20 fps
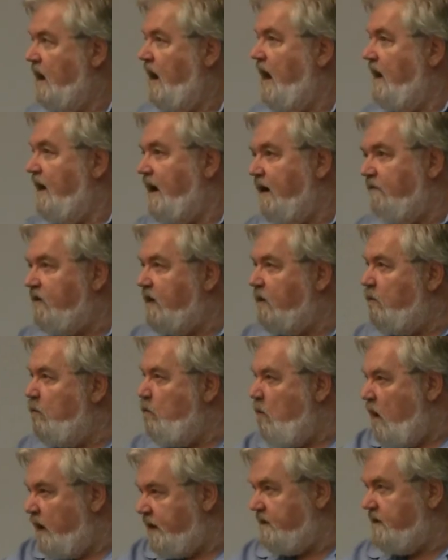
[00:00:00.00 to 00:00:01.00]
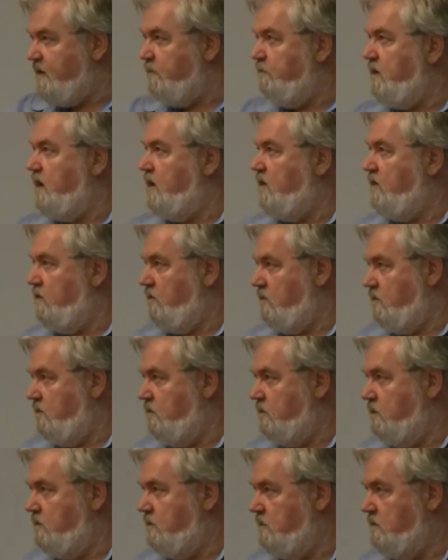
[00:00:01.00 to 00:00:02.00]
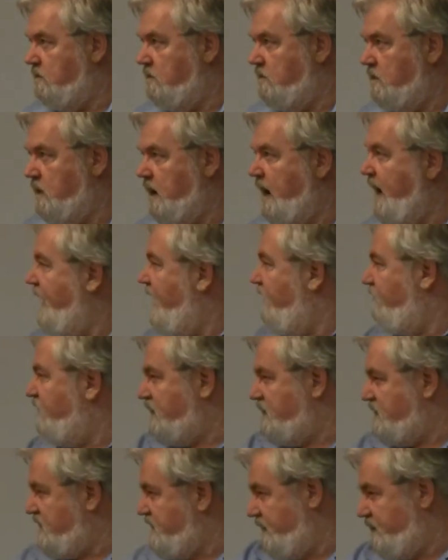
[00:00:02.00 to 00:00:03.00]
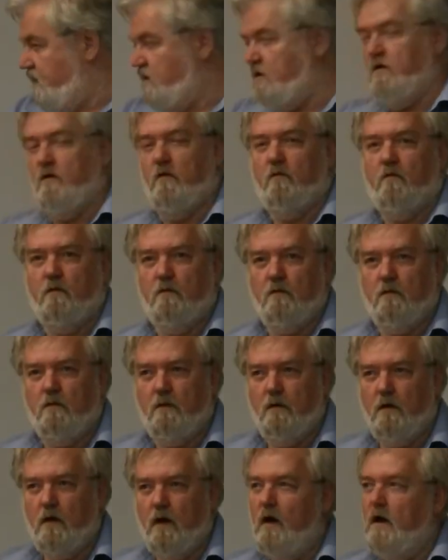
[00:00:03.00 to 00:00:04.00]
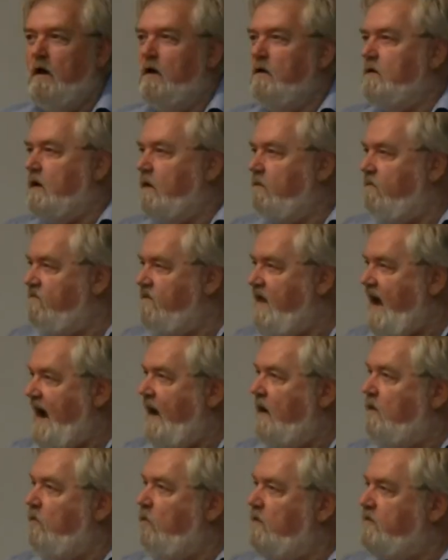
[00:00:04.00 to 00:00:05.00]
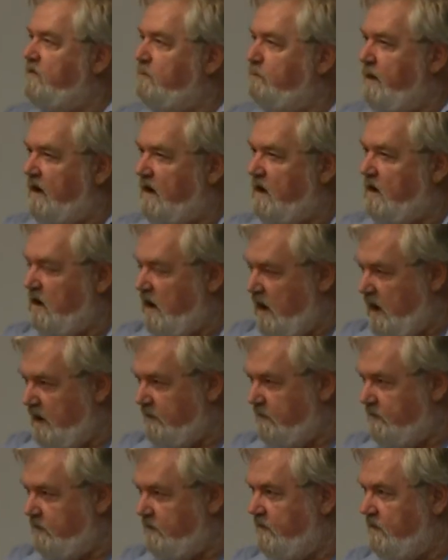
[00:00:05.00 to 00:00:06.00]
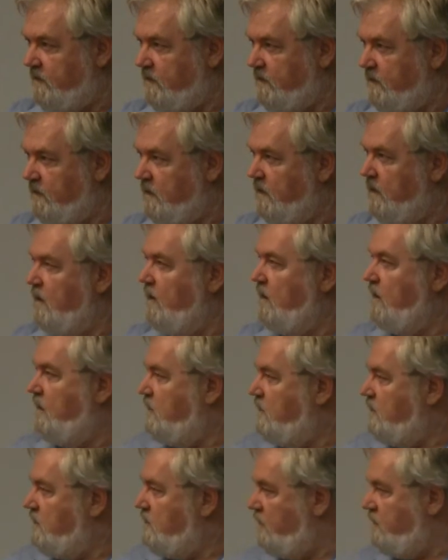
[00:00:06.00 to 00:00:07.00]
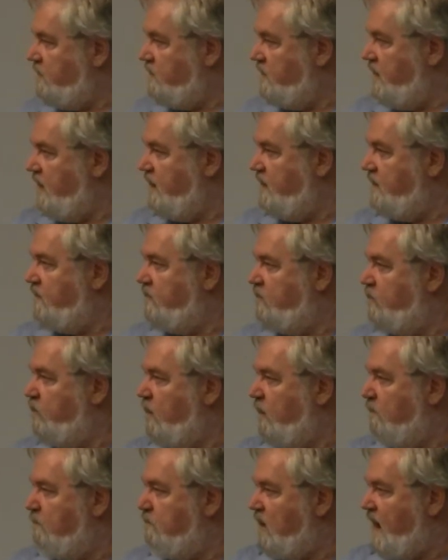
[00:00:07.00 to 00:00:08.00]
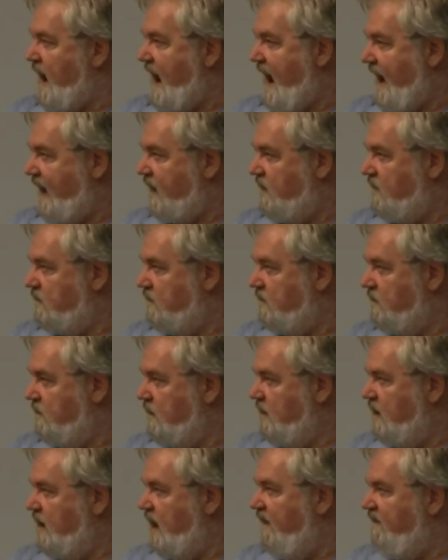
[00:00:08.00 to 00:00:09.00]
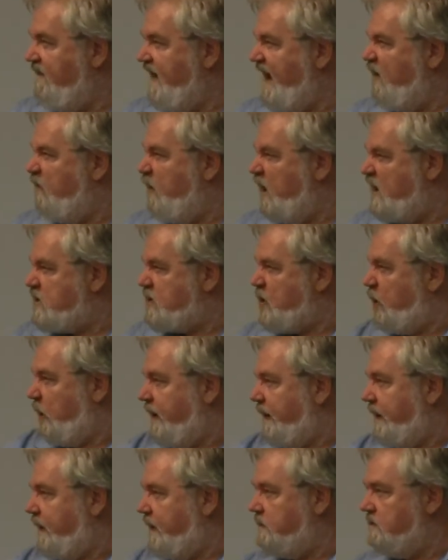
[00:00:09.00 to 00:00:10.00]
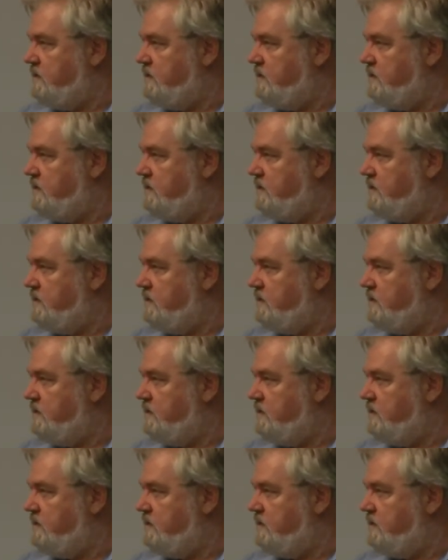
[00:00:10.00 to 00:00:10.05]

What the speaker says: And every one of them knew, and every kid knew, that was because those kids were black and they were dirty.